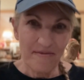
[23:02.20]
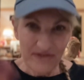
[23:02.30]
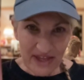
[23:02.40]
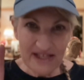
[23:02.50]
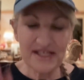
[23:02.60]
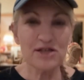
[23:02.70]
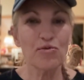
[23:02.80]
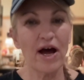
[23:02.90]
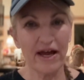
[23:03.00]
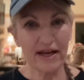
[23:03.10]
This is
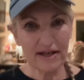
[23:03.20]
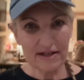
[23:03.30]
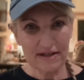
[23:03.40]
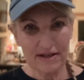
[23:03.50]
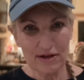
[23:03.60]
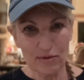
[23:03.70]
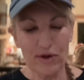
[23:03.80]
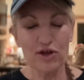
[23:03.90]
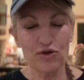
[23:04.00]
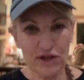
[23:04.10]
why,
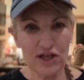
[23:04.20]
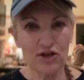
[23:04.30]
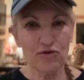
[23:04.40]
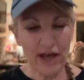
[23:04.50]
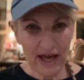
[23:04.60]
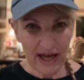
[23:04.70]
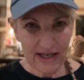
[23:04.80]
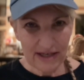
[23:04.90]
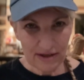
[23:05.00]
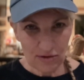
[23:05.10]
whether you think you
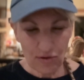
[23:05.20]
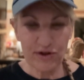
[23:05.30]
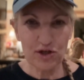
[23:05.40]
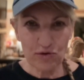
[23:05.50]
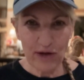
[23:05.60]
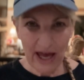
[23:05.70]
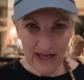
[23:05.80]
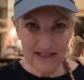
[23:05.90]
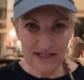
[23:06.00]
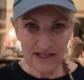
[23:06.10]
can or think you
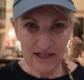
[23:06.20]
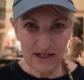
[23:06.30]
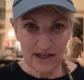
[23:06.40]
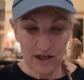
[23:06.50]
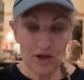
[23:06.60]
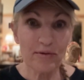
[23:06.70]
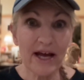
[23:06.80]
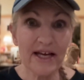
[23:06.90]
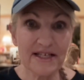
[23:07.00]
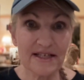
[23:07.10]
can't, you're
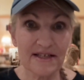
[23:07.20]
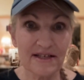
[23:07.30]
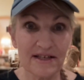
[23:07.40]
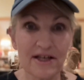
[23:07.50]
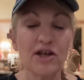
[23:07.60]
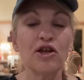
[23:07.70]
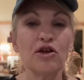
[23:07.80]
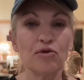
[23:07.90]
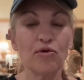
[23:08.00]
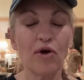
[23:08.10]
right.
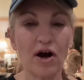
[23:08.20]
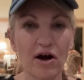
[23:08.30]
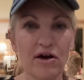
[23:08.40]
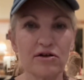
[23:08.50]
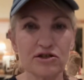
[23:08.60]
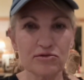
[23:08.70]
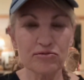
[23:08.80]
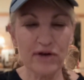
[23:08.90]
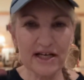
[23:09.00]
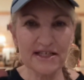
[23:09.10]
You are
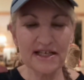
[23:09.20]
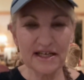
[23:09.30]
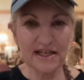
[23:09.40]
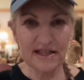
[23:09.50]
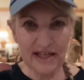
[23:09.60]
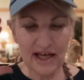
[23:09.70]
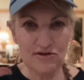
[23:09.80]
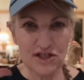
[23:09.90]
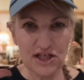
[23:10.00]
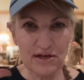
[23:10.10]
directing the
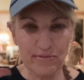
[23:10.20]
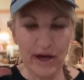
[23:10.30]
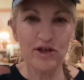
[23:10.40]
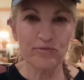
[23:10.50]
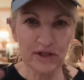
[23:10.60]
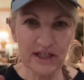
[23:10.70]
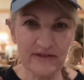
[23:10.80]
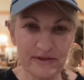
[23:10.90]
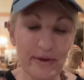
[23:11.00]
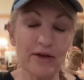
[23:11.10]
energy by your
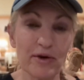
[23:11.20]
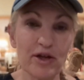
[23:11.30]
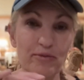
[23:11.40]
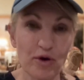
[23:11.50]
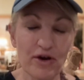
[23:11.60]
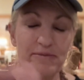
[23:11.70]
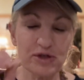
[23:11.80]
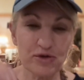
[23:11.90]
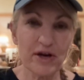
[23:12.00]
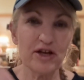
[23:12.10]
beliefs. By the way, your programs
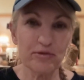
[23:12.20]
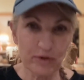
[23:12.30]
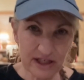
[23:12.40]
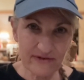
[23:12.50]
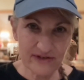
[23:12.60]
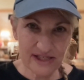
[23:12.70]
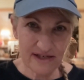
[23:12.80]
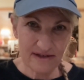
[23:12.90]
create your beliefs.